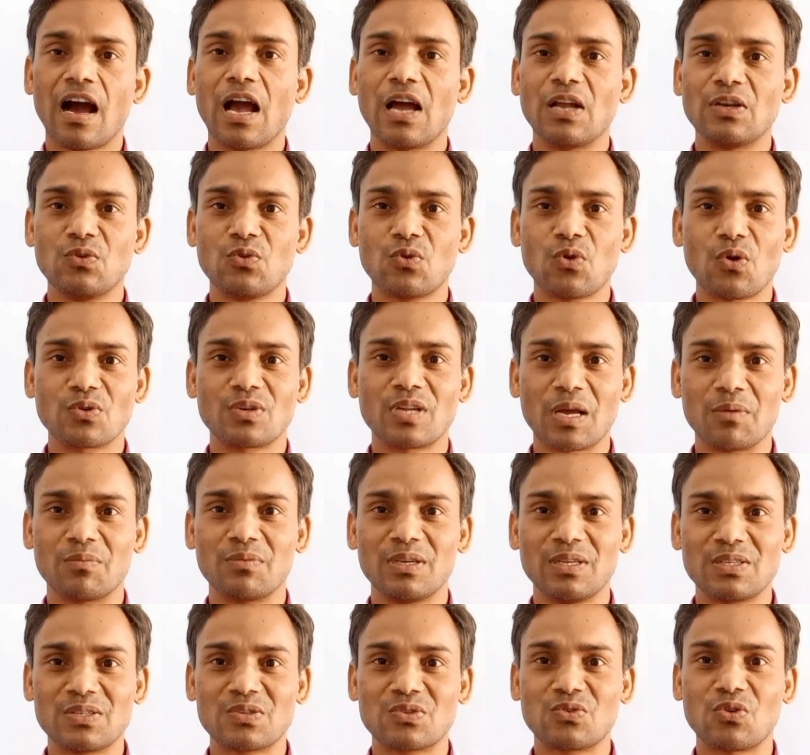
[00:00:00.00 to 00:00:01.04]
I do not have
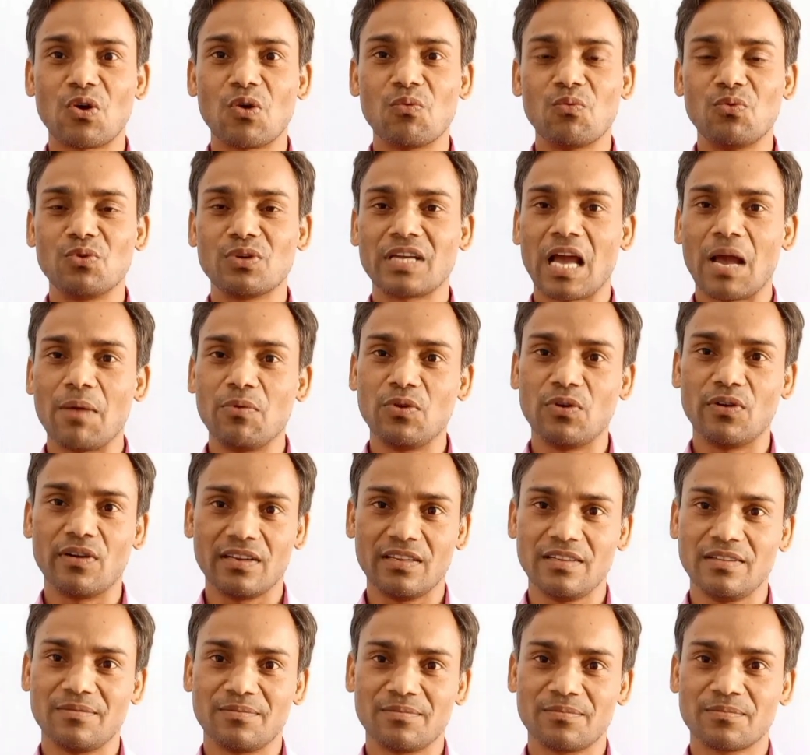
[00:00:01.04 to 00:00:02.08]
the strong
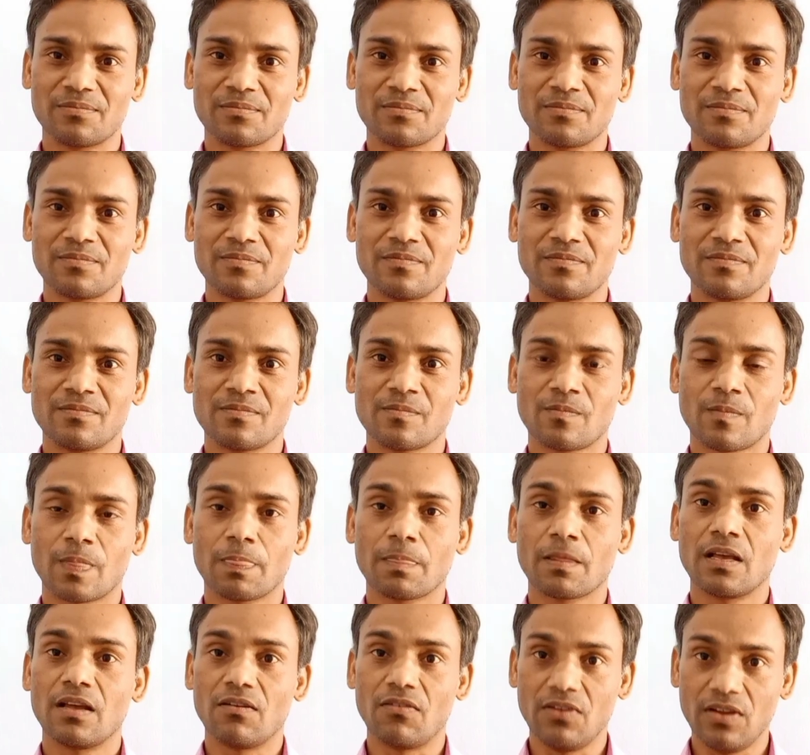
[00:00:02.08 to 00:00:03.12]
vocabulary.
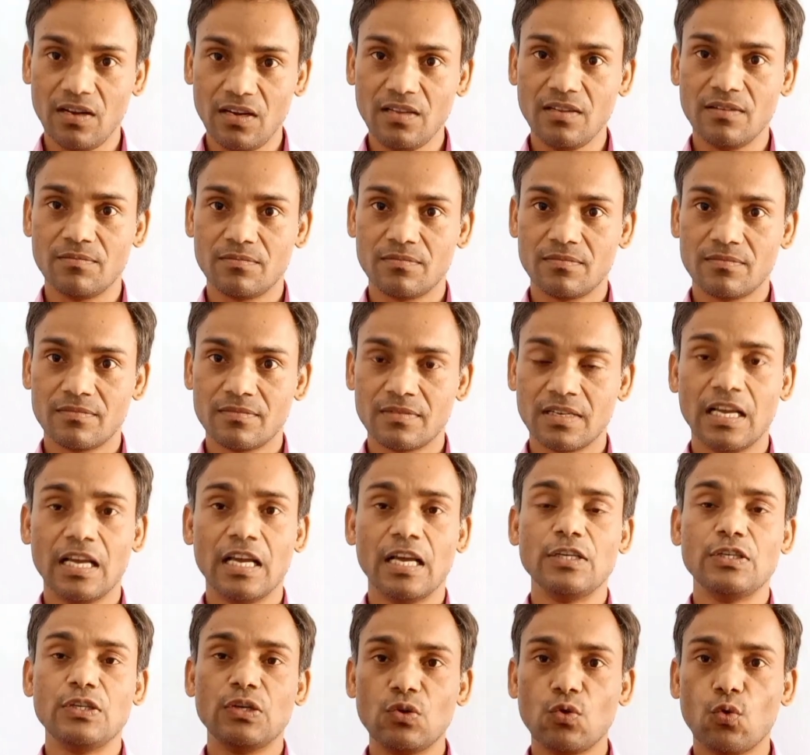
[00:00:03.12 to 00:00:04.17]
Really?
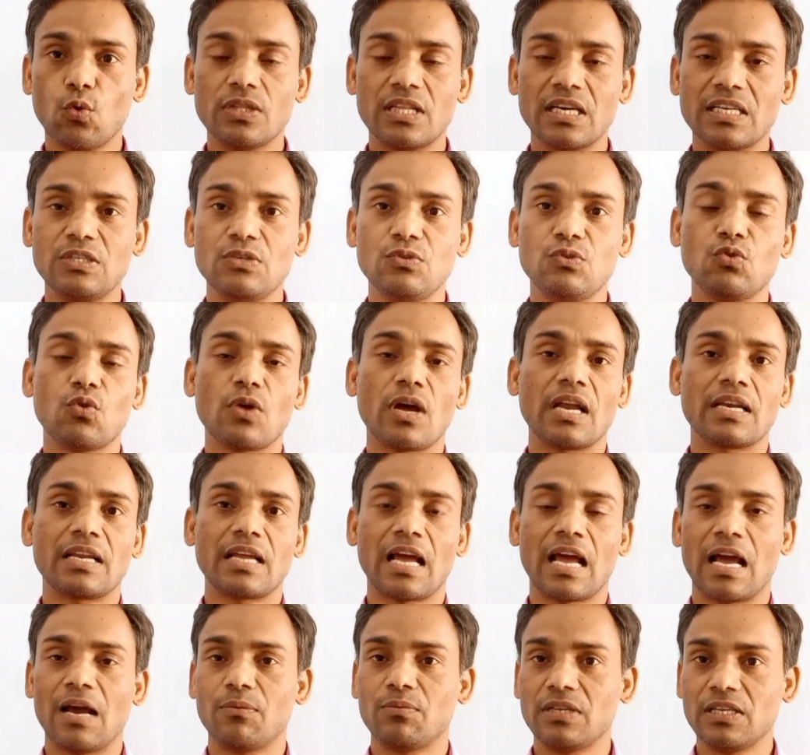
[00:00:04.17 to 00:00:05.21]
You know that you do not
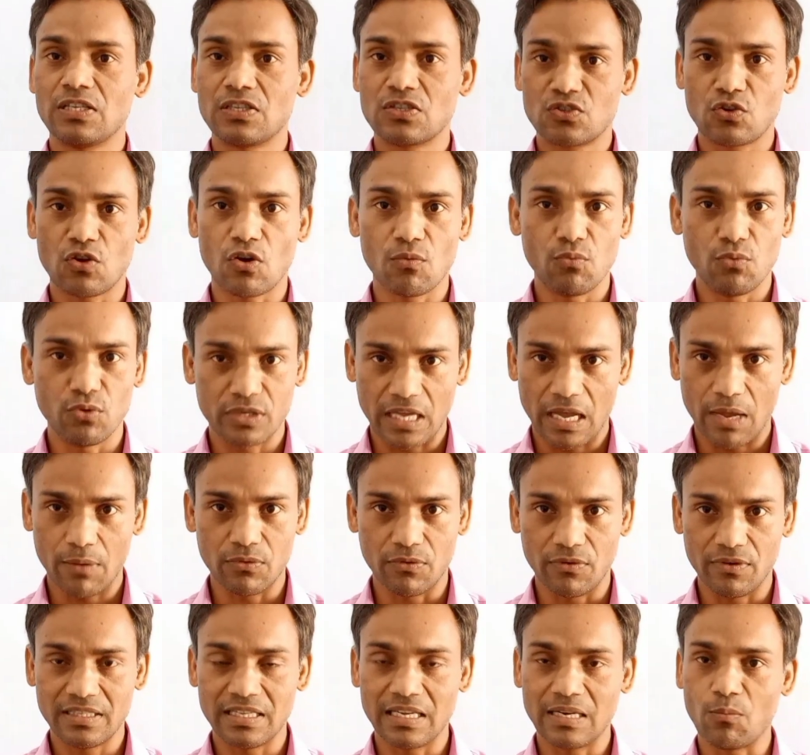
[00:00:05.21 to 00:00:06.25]
have the strong
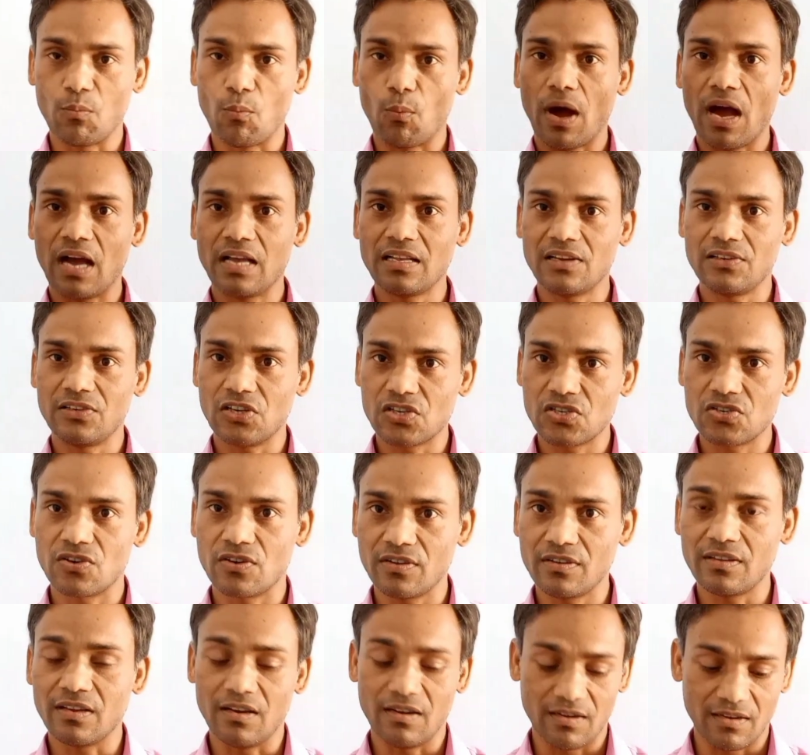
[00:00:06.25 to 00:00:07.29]
vocabulary, then buy a
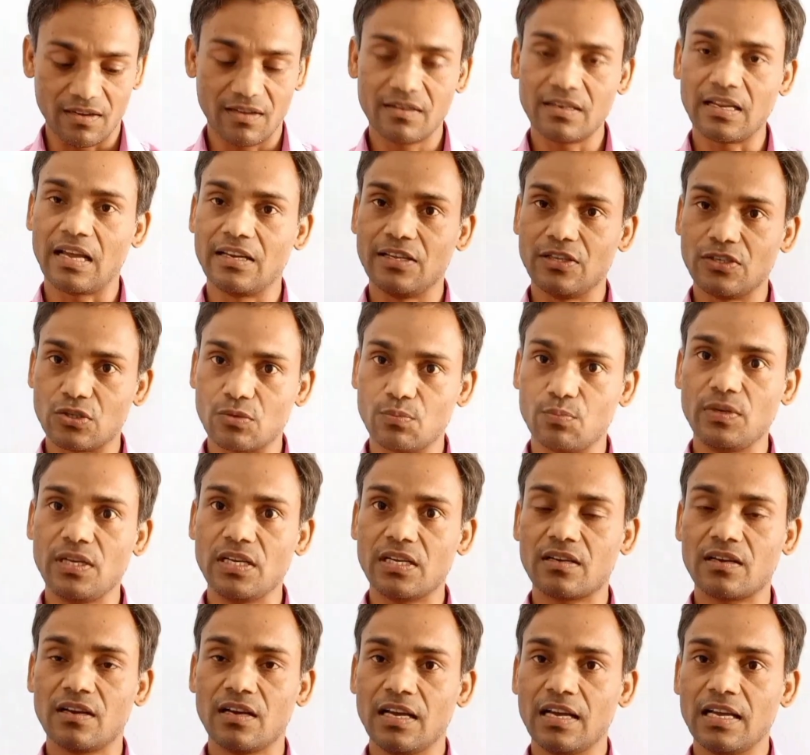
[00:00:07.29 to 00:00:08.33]
dictionary, learn and
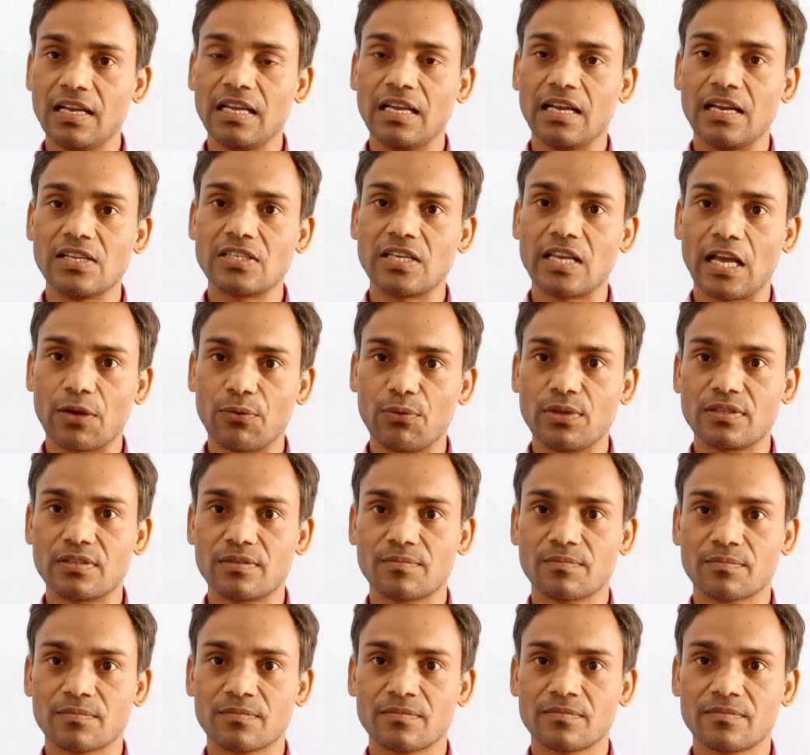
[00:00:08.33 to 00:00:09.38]
speak English
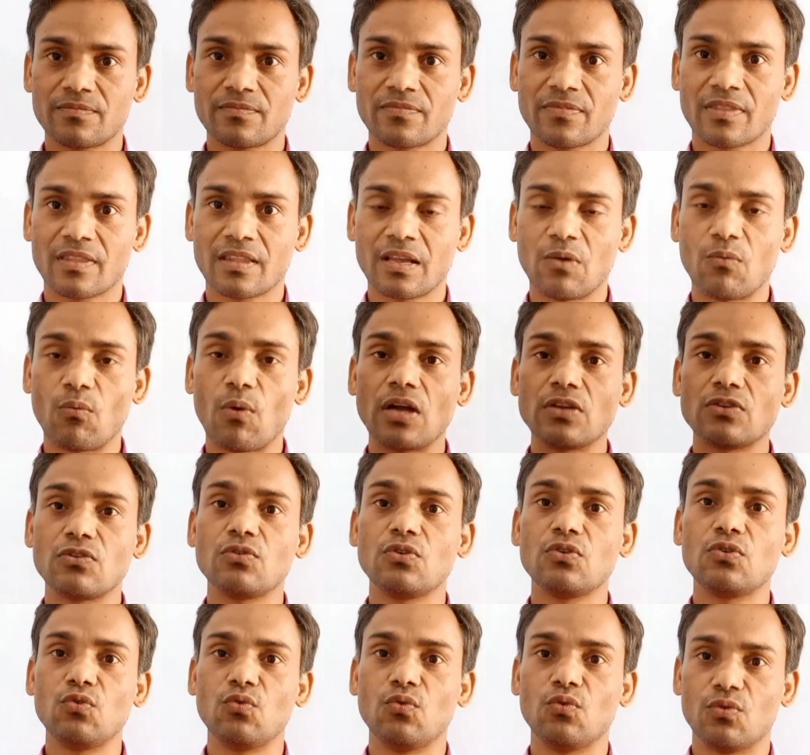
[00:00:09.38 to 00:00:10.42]
language. Why
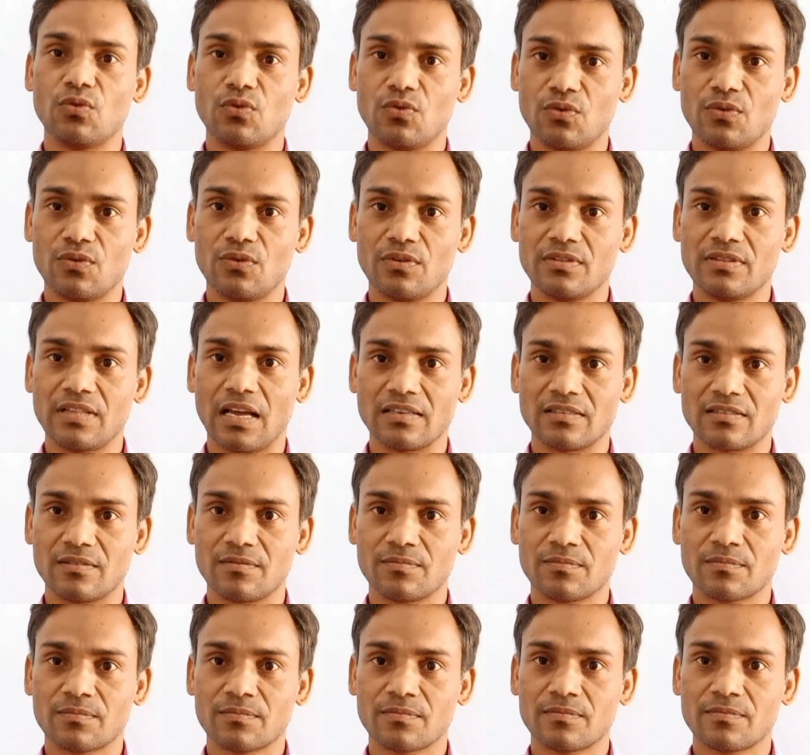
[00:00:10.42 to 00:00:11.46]
don't you do that?
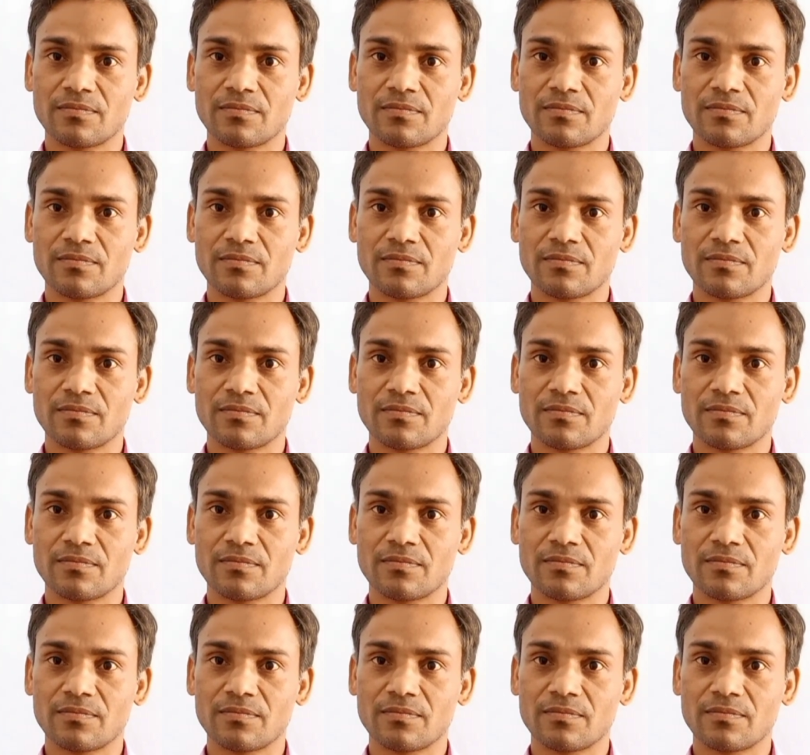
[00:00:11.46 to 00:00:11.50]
